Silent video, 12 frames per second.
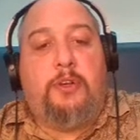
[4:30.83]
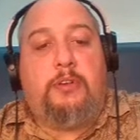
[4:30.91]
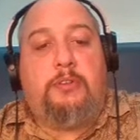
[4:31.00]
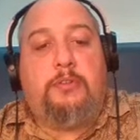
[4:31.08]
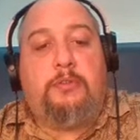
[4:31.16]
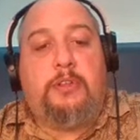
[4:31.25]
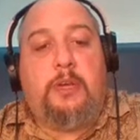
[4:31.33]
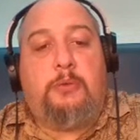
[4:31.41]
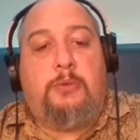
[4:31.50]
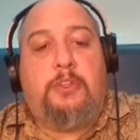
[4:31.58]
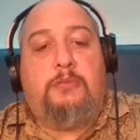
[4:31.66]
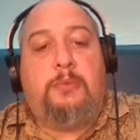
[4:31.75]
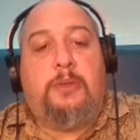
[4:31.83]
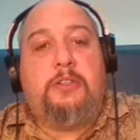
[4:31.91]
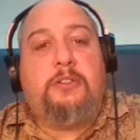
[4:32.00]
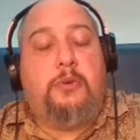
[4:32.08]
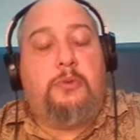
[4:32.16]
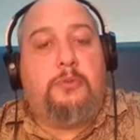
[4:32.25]
That would give me a
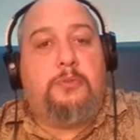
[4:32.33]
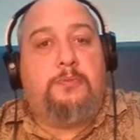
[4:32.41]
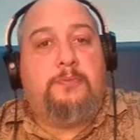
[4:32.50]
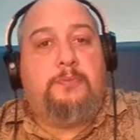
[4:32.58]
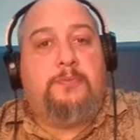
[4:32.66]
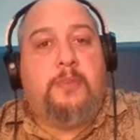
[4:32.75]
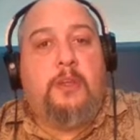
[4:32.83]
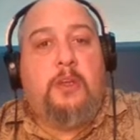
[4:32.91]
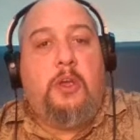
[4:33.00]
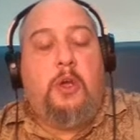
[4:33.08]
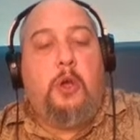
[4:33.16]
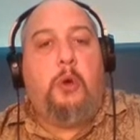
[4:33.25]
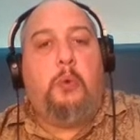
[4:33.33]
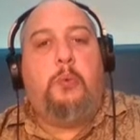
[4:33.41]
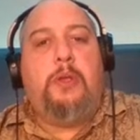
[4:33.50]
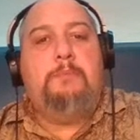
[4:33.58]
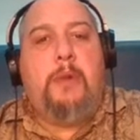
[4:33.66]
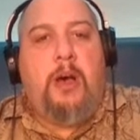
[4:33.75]
total. We
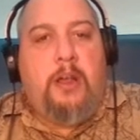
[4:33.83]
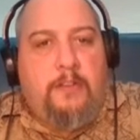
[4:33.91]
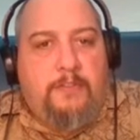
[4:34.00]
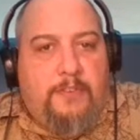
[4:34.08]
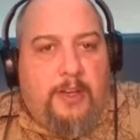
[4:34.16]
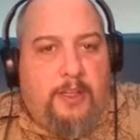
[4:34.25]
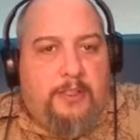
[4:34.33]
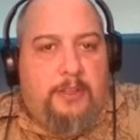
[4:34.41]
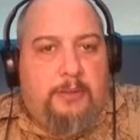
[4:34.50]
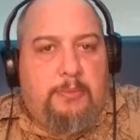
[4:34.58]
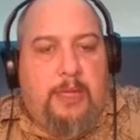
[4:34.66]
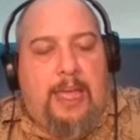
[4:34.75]
modify them,